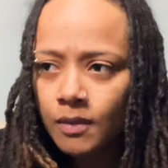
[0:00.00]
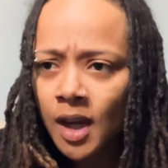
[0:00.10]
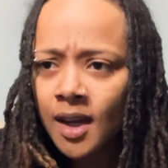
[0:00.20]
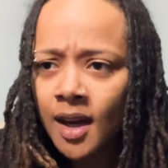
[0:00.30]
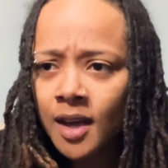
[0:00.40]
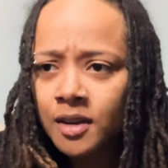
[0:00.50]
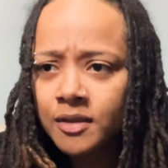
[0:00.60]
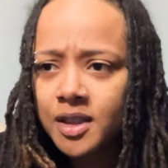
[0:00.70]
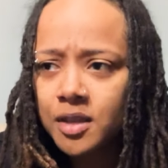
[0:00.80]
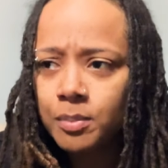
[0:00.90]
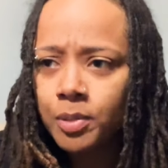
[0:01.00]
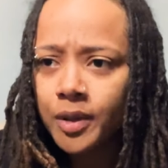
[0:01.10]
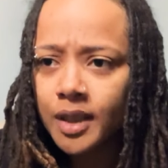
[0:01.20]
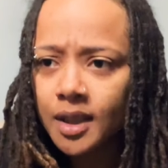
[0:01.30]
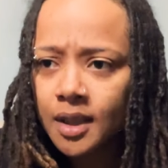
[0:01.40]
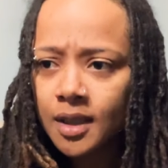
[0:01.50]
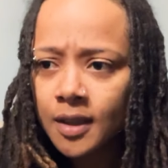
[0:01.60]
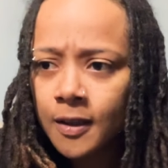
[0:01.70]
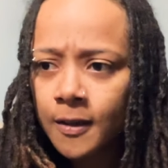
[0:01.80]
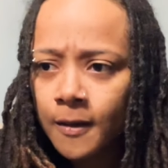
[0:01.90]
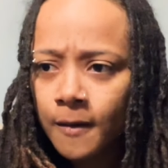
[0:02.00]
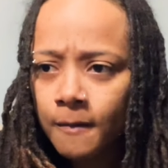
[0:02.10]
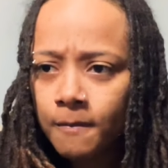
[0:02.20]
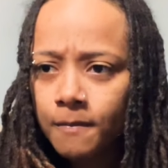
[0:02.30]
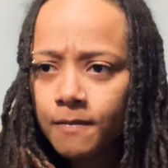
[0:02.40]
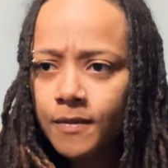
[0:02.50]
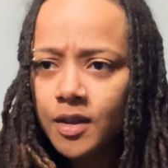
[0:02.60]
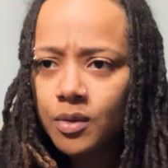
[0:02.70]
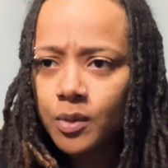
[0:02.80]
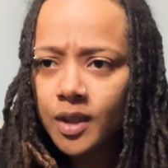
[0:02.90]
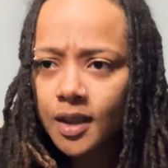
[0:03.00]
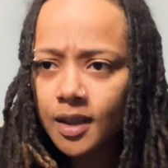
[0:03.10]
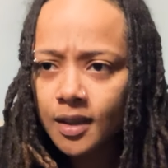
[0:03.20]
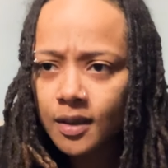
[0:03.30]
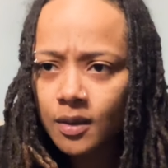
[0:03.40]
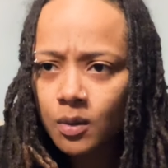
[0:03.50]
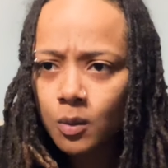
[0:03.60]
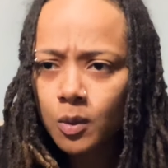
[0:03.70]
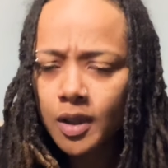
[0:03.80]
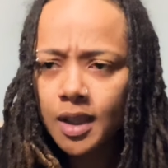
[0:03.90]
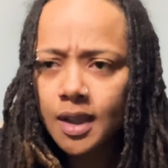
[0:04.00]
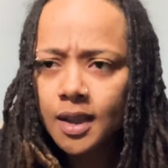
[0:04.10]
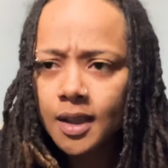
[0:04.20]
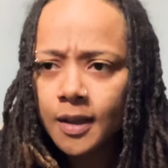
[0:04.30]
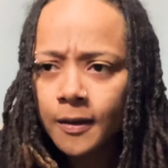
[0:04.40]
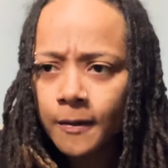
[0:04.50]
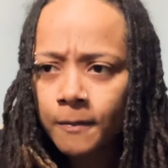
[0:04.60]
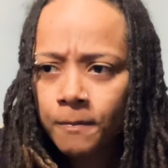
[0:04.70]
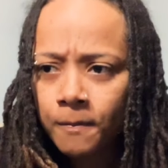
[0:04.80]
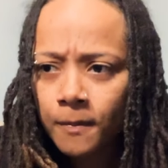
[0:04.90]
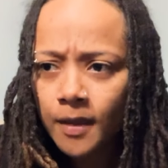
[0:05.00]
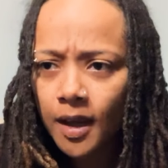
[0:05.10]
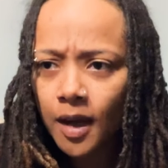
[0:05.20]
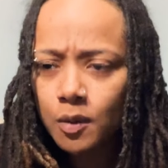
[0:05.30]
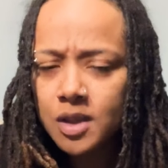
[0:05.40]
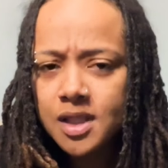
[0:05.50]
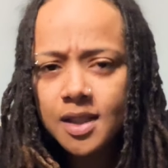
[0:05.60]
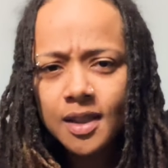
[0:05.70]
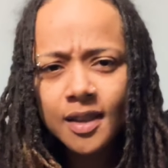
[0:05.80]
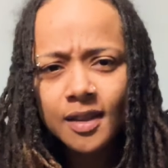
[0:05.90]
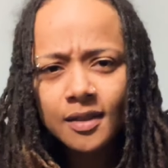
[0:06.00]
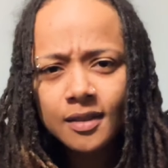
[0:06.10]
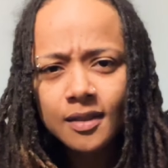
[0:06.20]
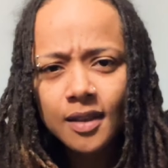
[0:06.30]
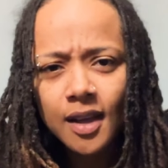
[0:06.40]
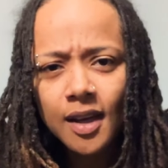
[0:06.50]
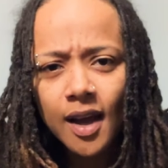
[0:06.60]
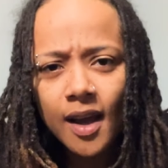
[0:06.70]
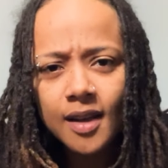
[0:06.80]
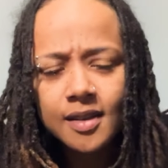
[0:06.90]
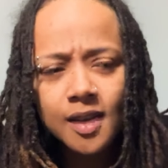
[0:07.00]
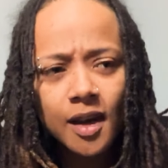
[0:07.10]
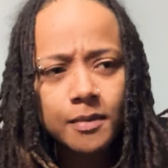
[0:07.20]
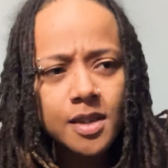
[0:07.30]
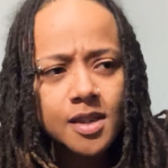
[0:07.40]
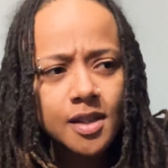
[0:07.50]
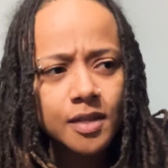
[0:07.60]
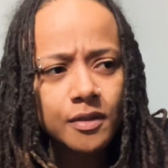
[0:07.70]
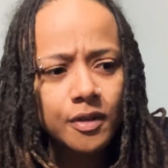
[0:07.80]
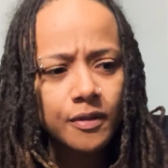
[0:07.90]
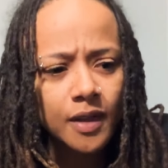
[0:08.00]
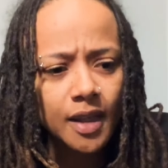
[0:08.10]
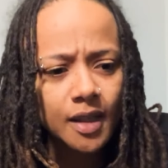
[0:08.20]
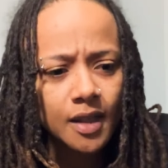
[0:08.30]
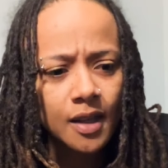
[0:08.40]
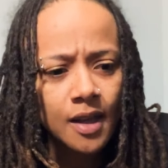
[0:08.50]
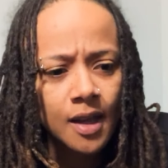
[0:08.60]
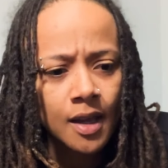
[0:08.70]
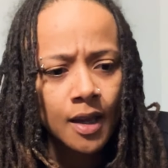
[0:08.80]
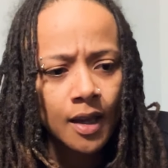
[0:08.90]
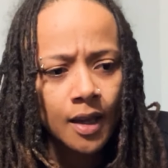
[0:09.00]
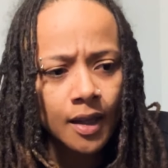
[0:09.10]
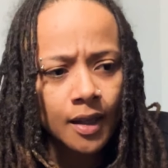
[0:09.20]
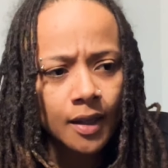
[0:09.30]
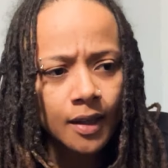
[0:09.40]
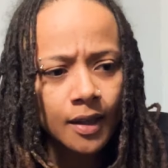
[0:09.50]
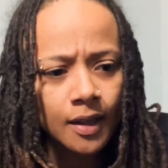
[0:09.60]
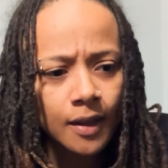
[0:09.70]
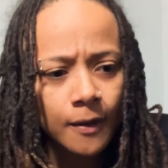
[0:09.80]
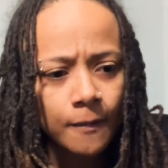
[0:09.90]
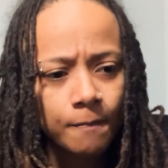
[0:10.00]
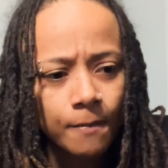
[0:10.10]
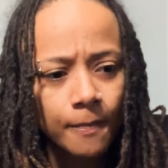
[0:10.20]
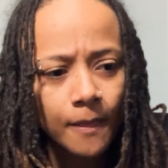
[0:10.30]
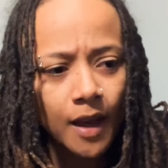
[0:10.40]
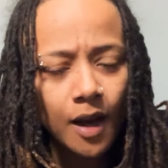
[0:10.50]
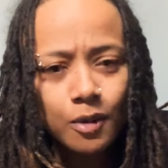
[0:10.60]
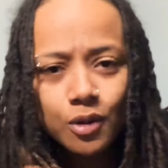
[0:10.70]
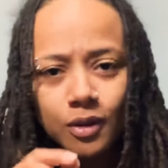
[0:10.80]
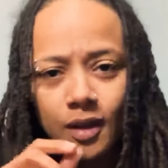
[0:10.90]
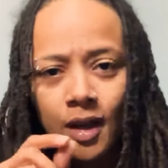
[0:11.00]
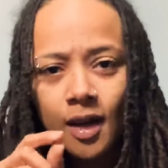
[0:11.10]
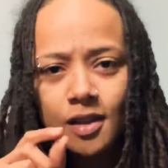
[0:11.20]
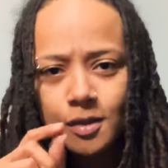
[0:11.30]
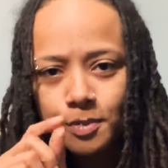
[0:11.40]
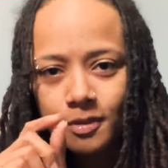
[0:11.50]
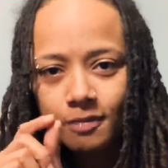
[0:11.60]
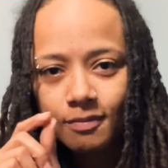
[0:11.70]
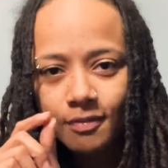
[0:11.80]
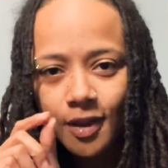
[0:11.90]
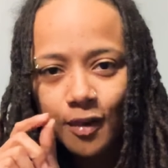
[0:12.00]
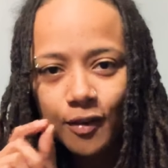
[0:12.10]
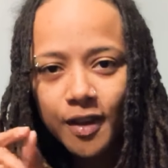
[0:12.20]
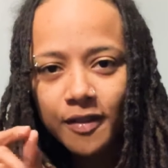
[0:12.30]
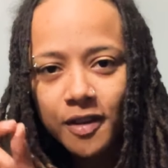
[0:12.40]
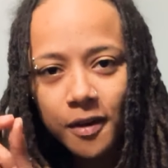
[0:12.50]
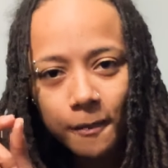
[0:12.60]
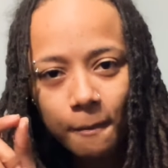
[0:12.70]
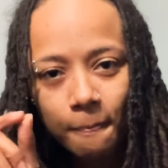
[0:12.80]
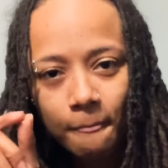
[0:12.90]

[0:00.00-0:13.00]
I kind of reached a point this weekend where I was sitting and I had time to sit and reflect, and I was on the cusp of giving up.